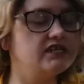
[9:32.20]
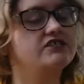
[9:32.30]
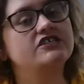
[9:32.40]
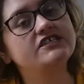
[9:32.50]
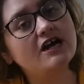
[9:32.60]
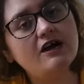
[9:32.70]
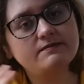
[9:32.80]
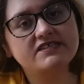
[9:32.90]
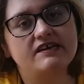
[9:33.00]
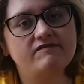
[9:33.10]
Does time
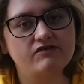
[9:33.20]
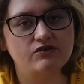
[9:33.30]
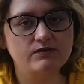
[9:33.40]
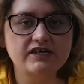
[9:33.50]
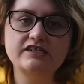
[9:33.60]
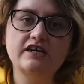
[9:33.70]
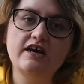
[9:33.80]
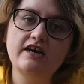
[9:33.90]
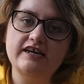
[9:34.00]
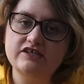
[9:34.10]
skip forward
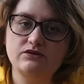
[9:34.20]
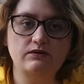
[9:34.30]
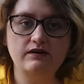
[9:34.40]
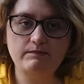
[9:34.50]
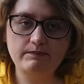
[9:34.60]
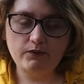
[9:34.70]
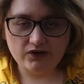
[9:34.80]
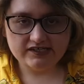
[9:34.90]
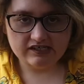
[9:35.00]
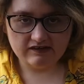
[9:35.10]
into a
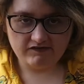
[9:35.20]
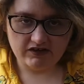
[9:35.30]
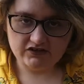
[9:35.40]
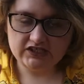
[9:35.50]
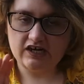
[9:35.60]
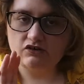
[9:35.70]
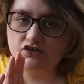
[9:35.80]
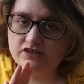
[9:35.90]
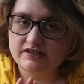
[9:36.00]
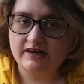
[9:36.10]
point in the future, or
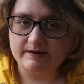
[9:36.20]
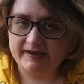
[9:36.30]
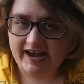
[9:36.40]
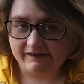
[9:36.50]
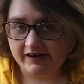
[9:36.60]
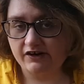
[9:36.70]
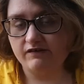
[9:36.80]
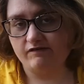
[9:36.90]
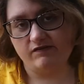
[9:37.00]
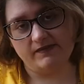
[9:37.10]
does time carry
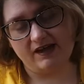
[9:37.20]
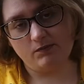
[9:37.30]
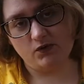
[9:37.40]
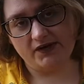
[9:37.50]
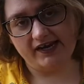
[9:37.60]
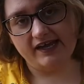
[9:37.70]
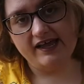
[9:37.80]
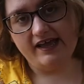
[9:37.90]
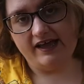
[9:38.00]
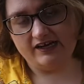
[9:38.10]
on from that point
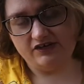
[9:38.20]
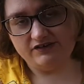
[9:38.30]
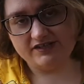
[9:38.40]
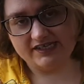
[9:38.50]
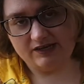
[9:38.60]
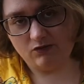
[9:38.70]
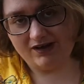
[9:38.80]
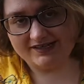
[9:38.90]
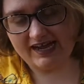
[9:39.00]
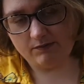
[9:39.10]
and you see what
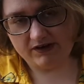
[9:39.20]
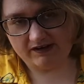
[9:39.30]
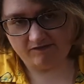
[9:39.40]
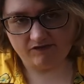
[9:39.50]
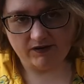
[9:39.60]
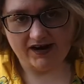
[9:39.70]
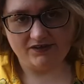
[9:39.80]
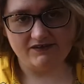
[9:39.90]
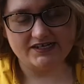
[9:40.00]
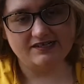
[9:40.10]
is happening throughout
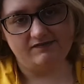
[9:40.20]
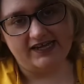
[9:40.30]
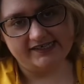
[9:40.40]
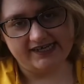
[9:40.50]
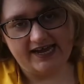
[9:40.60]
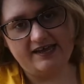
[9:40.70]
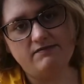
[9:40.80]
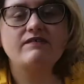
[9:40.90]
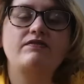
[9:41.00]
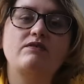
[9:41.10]
the rest of their day?
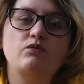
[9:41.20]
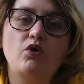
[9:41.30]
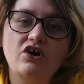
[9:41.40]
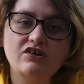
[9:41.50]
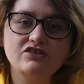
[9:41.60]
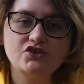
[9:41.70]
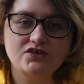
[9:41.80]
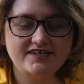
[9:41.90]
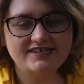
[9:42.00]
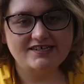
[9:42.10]
What
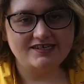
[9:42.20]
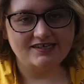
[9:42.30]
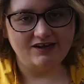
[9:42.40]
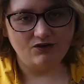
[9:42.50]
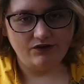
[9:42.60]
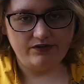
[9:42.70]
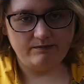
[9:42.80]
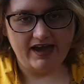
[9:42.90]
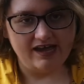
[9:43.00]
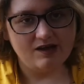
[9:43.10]
choices did the author
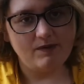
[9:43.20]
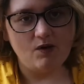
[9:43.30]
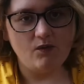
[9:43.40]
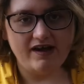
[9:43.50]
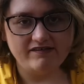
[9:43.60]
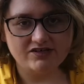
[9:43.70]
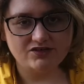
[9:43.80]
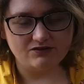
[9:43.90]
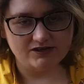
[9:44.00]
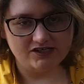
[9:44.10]
make about where the
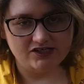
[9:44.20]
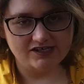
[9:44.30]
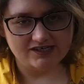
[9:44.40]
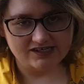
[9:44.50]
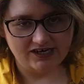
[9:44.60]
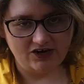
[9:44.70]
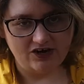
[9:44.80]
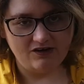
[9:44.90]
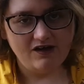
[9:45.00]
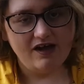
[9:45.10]
story should
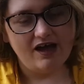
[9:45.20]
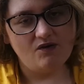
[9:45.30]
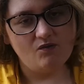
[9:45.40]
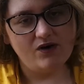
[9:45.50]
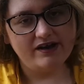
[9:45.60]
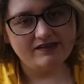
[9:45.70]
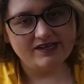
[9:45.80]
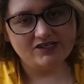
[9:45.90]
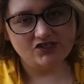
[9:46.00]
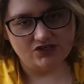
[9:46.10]
continue? And why did
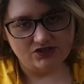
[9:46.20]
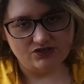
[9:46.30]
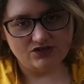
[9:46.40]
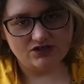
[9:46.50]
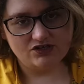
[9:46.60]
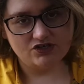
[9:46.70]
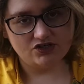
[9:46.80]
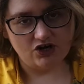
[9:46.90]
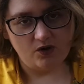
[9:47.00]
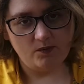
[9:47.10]
they choose to
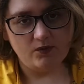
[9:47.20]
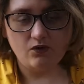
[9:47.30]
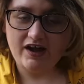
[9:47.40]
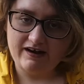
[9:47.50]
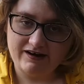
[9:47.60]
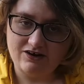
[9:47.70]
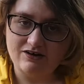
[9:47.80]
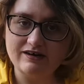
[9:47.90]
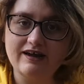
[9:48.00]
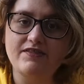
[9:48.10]
stop or carry
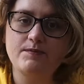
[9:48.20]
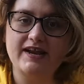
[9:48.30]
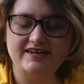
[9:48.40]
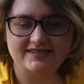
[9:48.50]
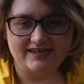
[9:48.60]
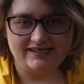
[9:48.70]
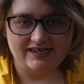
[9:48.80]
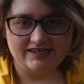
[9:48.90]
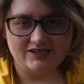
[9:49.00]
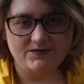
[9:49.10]
on at the place they did?